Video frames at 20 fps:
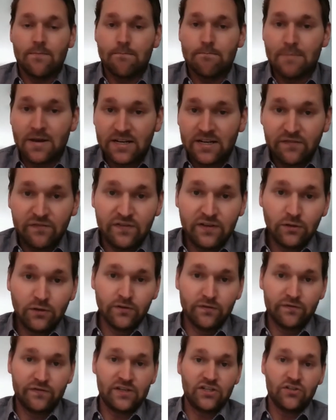Many
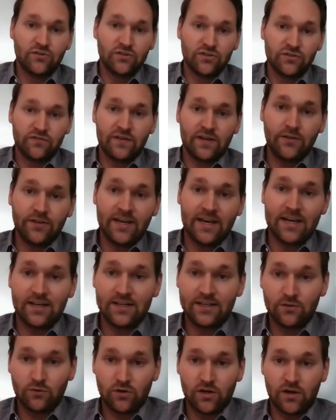field officials felt they had
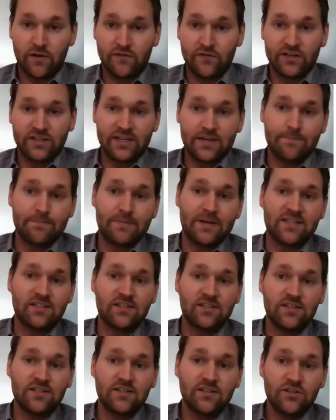little governing
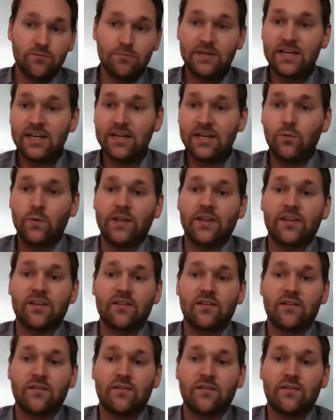capacity to begin with.